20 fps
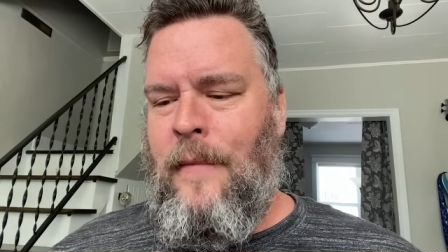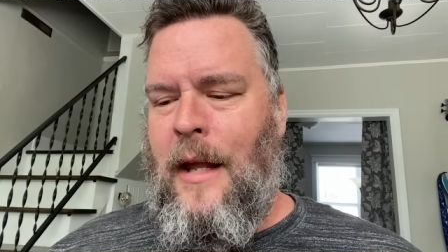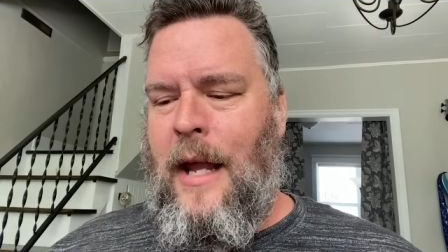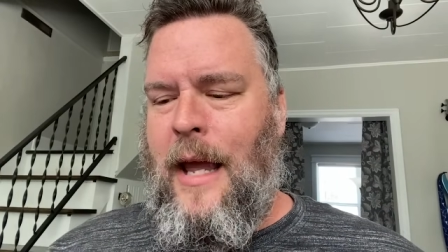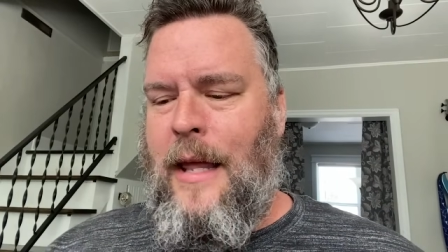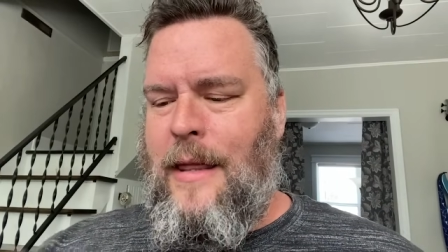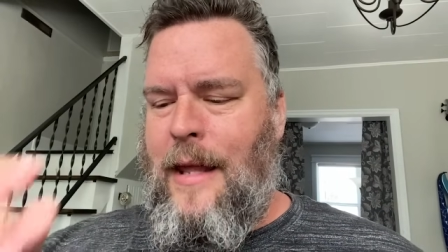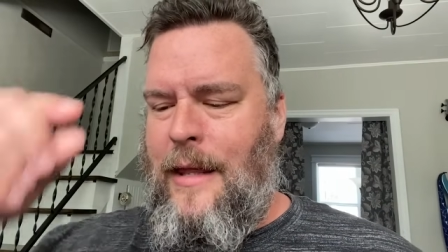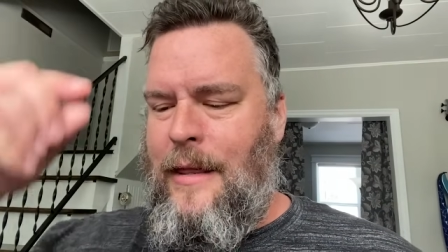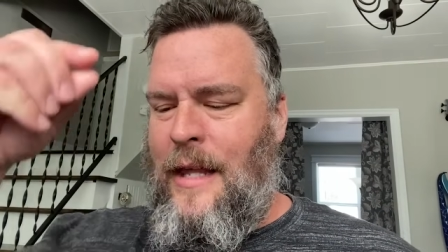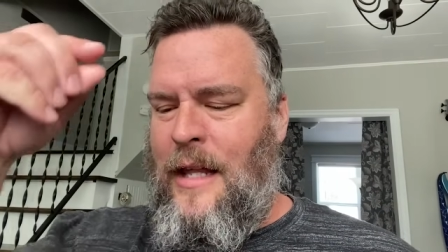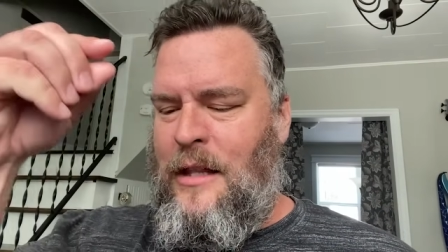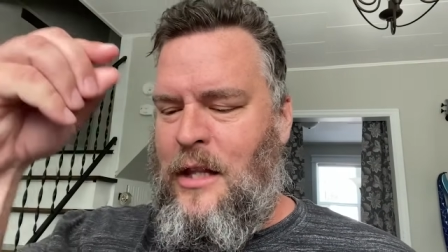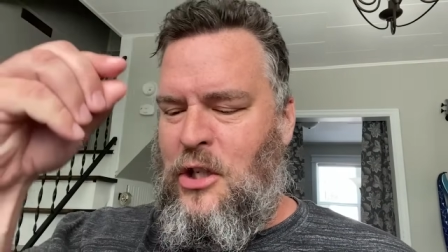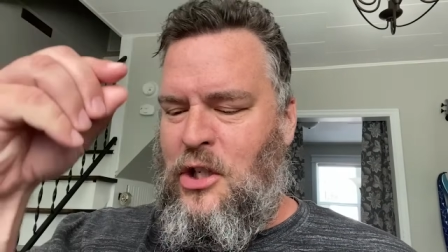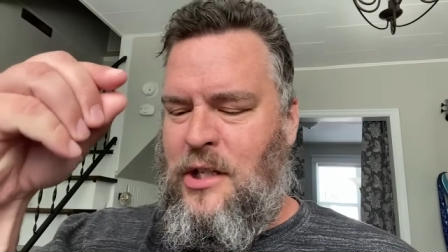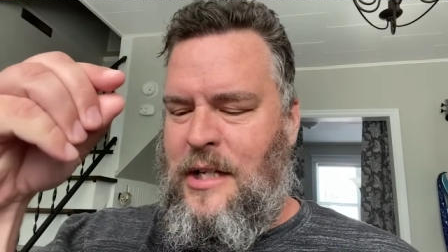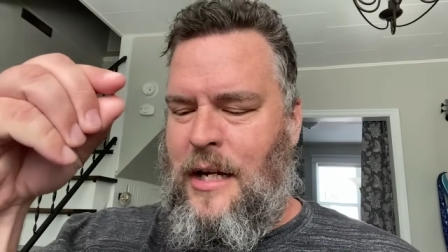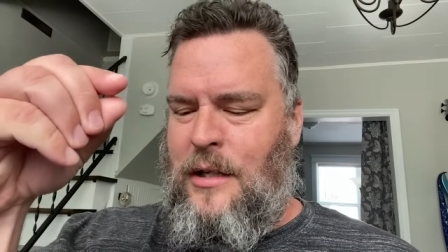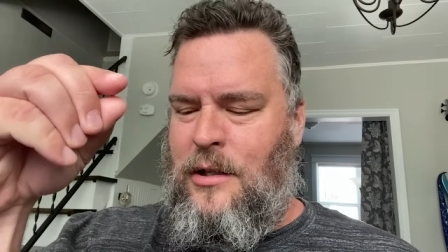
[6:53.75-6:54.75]
And that, the
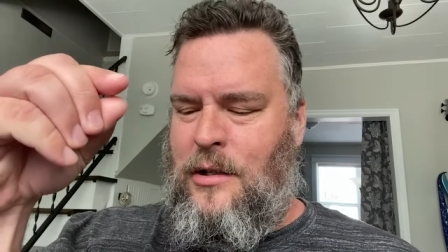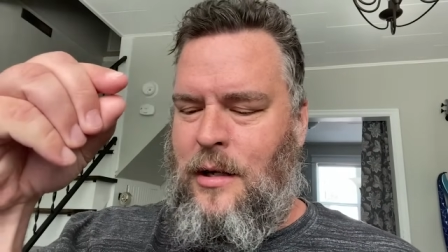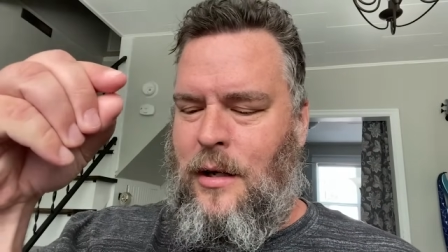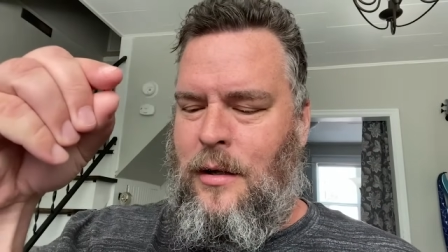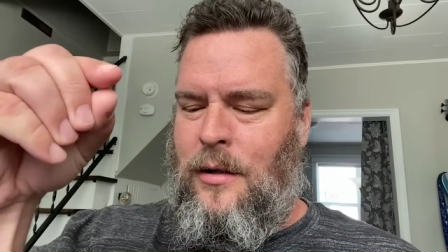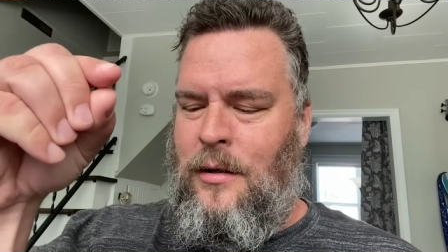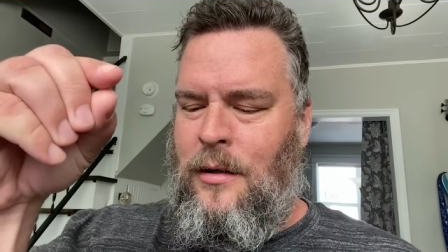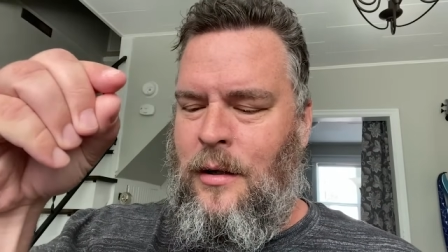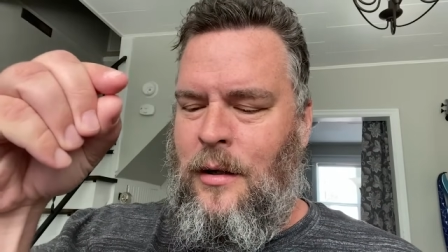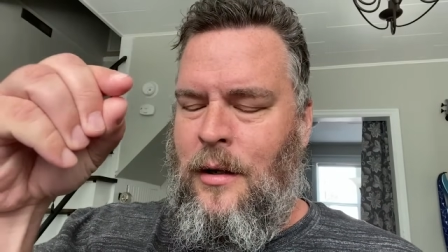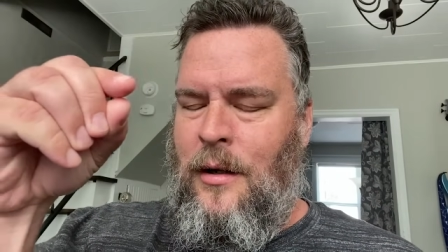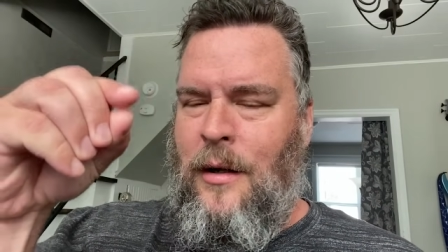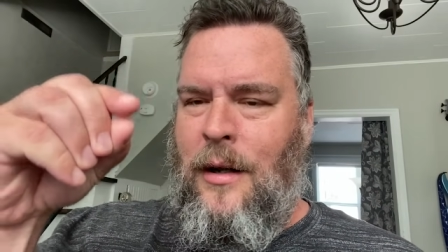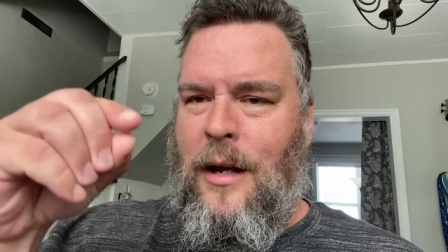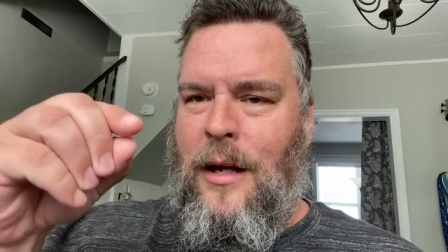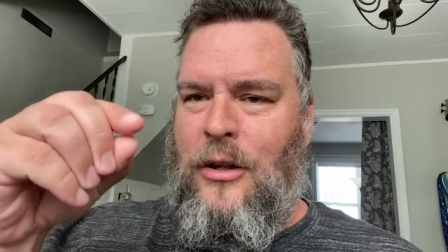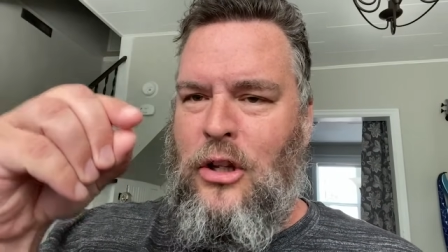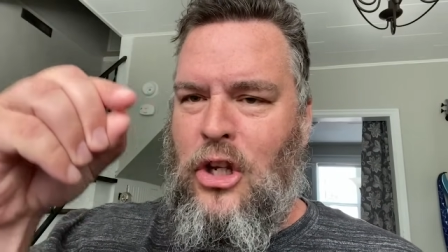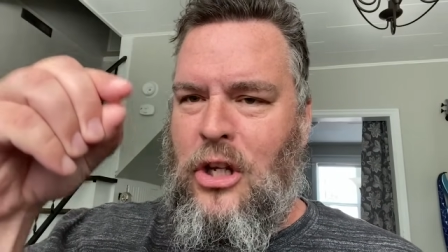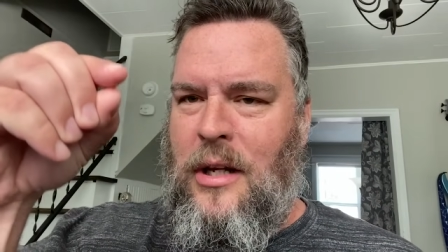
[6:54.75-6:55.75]
sensor
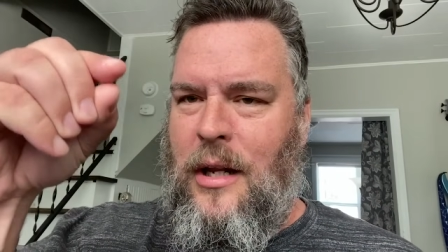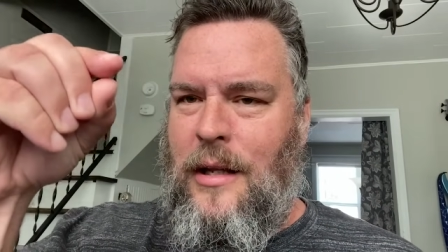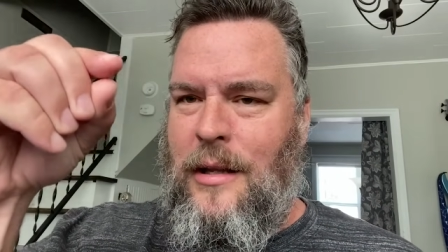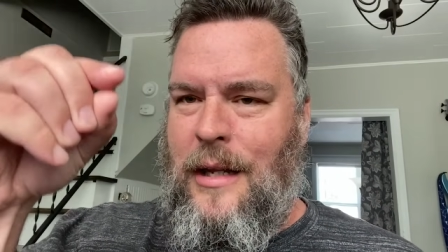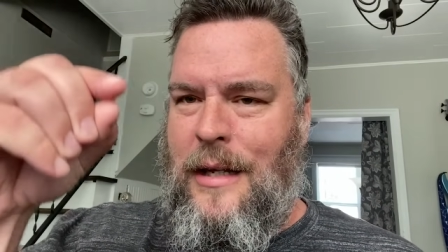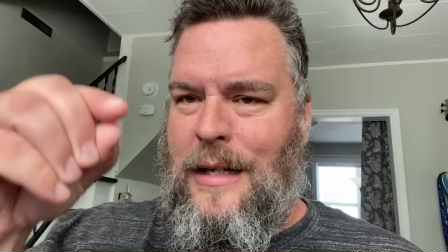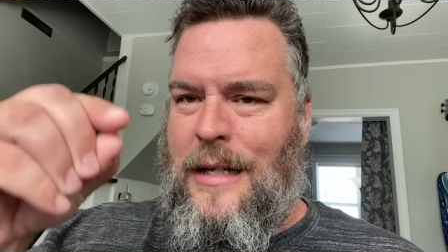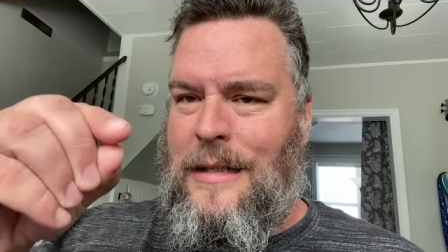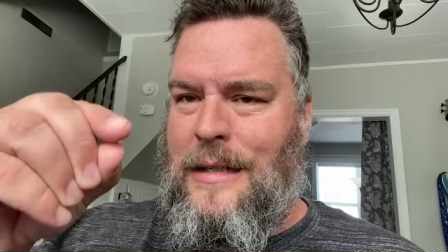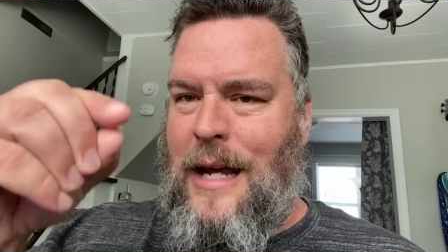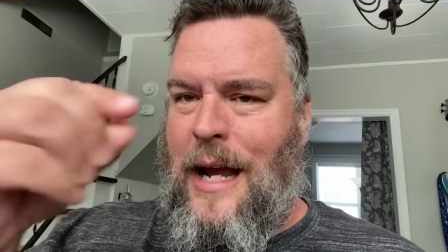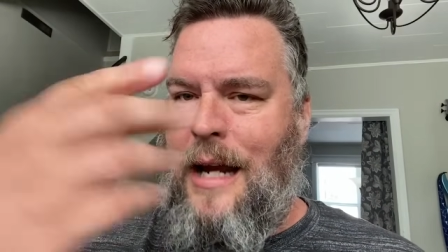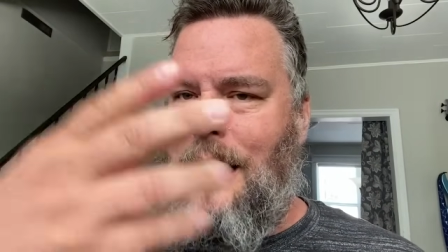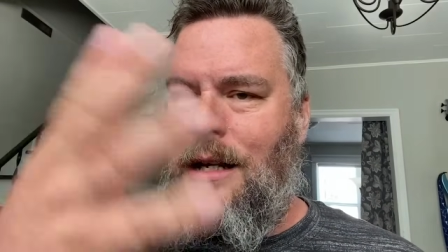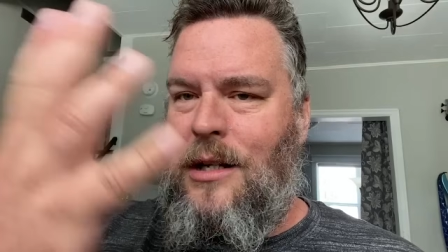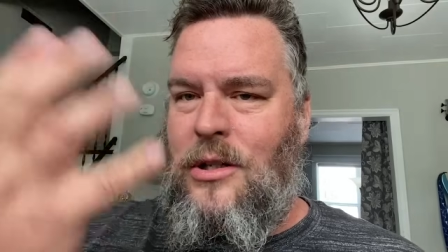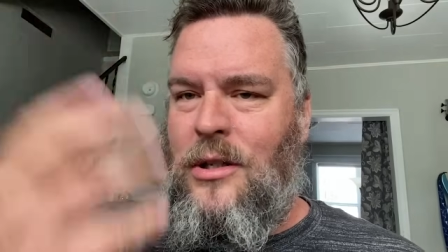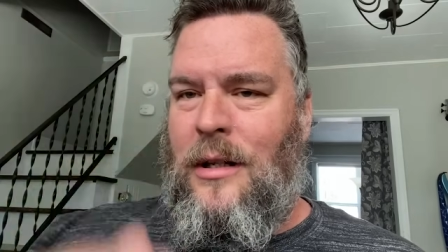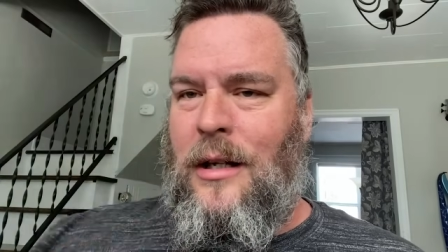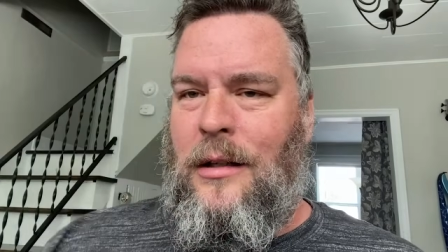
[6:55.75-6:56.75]
and the, and the design
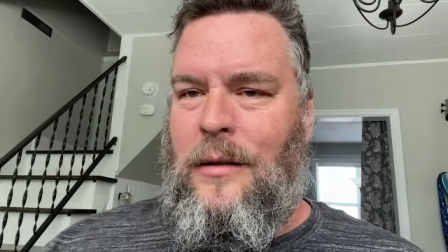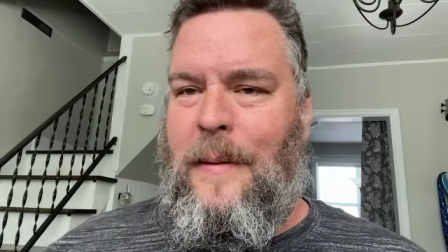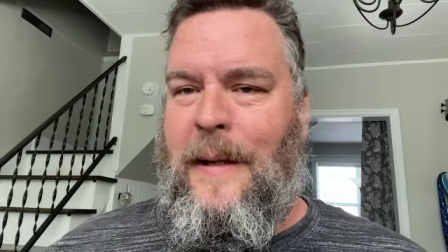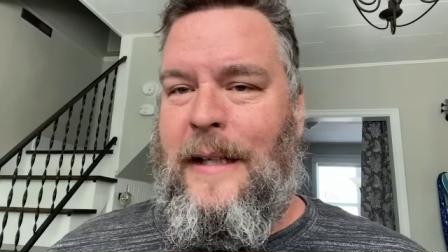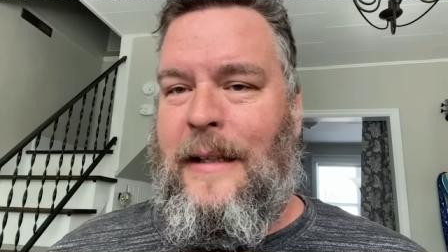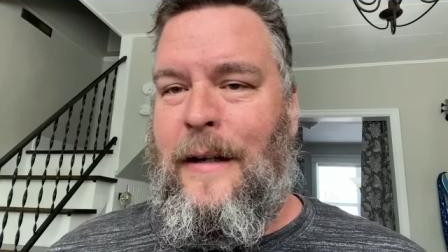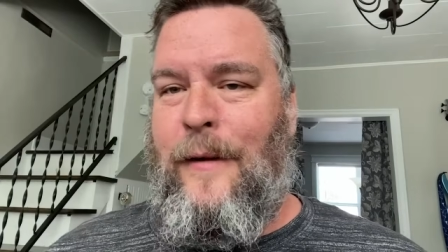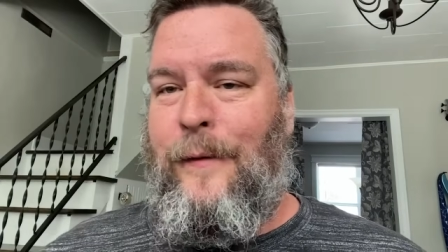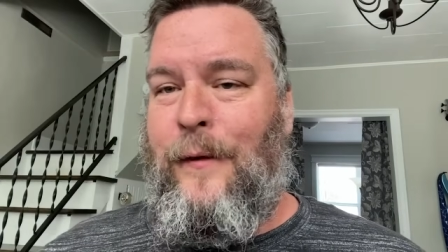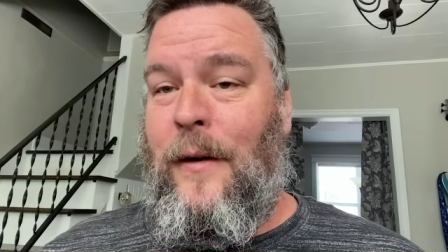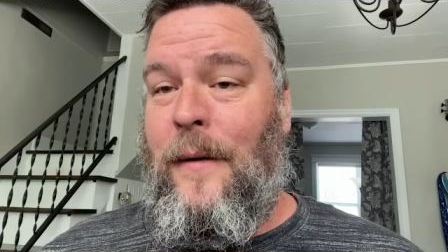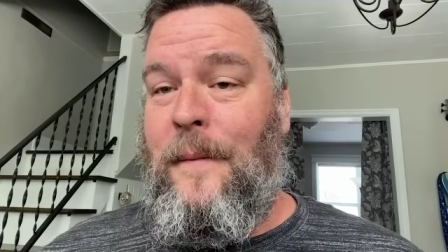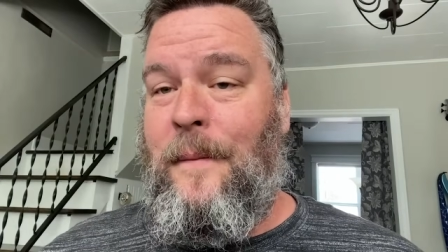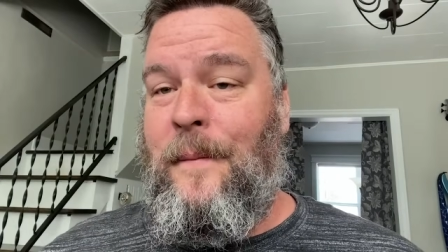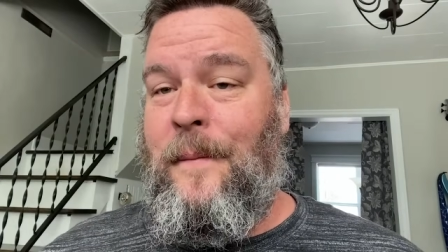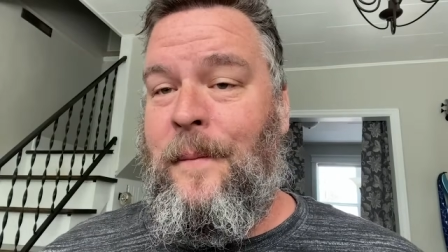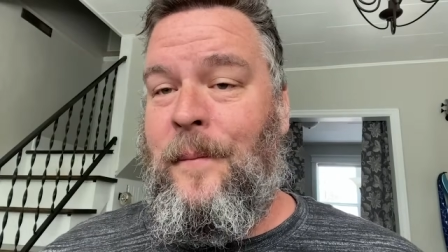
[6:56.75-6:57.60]
is a little bit different.